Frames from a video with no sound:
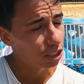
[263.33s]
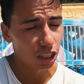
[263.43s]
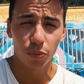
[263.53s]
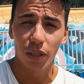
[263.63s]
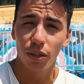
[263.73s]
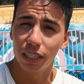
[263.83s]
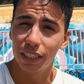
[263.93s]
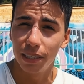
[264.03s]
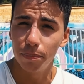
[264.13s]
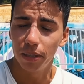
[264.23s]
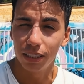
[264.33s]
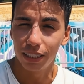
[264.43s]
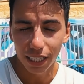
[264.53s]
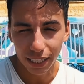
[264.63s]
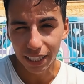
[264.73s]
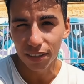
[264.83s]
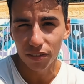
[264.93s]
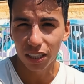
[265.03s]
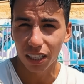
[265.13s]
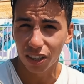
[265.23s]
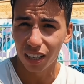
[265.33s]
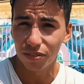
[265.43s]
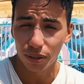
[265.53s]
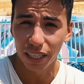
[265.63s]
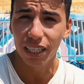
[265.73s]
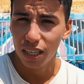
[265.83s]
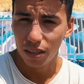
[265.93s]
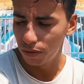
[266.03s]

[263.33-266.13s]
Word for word: Just really quick dip, and then in the evening I'm gonna have training